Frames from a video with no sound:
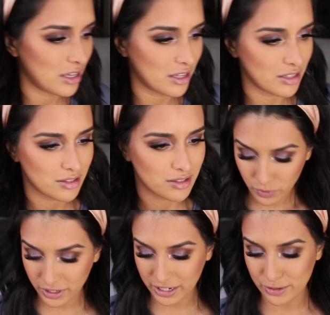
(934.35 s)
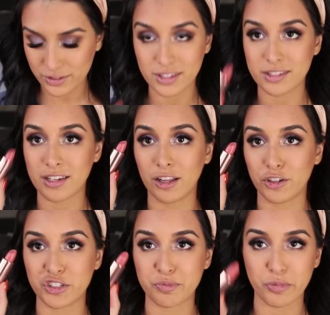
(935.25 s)
is, we're gonna use this
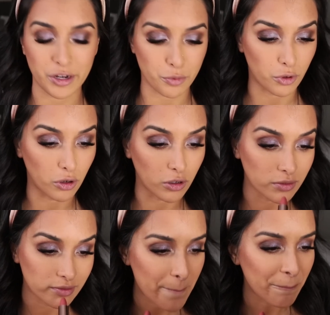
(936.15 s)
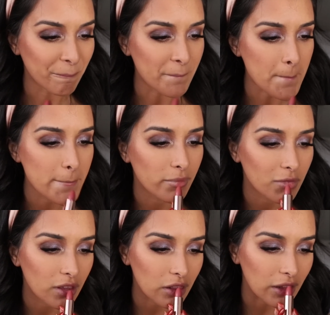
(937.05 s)
color Spring Roll.
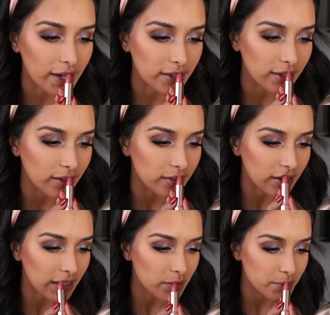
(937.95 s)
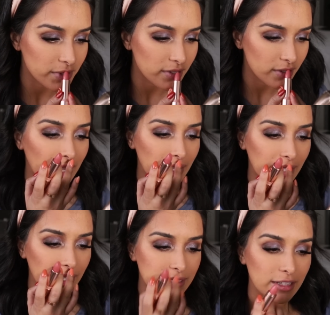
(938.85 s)
Lightly on the lips.
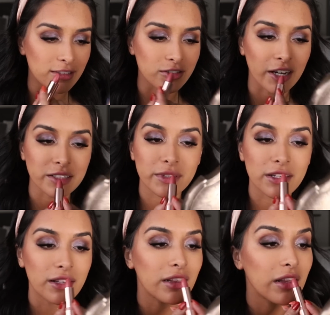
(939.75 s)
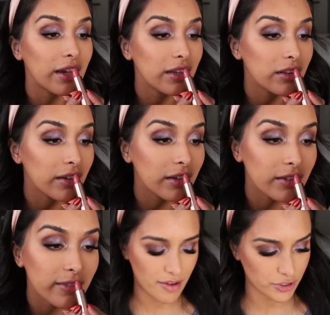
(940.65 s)
Lightly, I said, Jasmine.
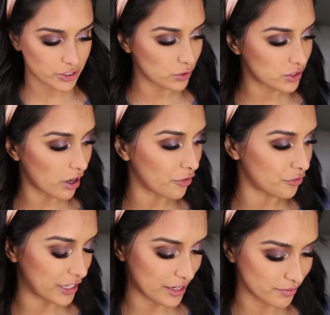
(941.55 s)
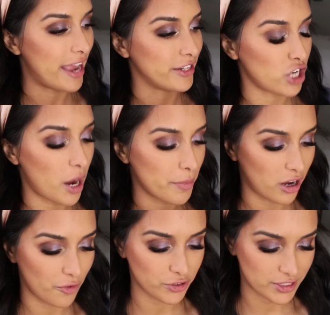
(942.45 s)
Lightly. Ever so softly. And top it
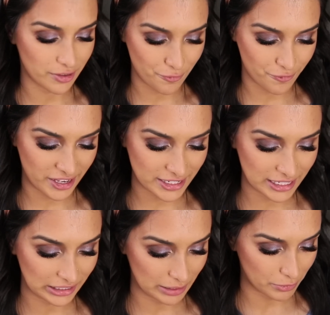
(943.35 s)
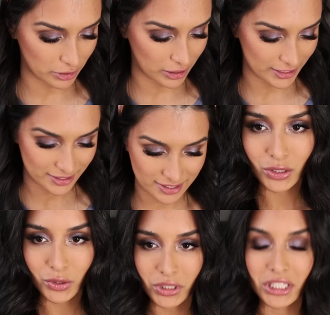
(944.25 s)
off with some Fenty lip gloss.
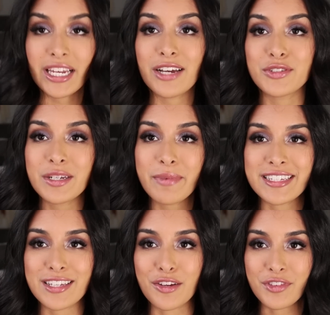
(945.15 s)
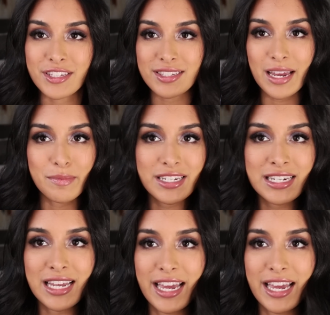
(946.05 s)
Really outdid myself this time, didn't